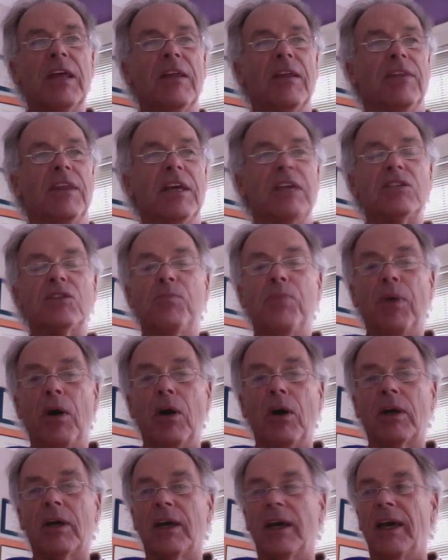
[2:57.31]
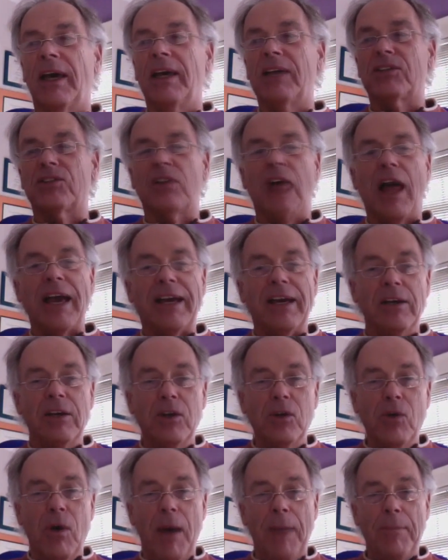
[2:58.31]
this book is like a
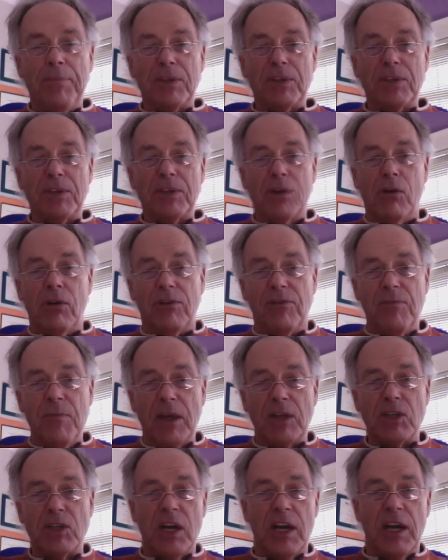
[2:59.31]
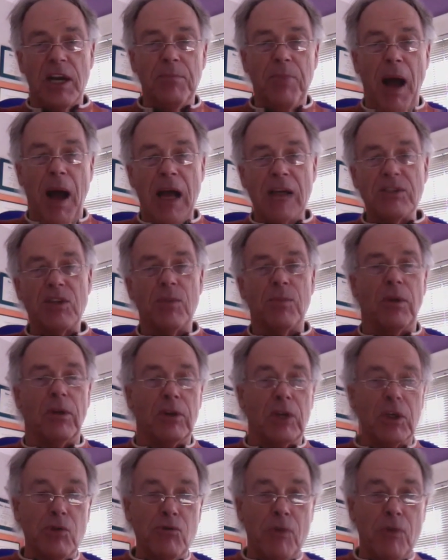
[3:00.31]
new episode of Mission Impossible. You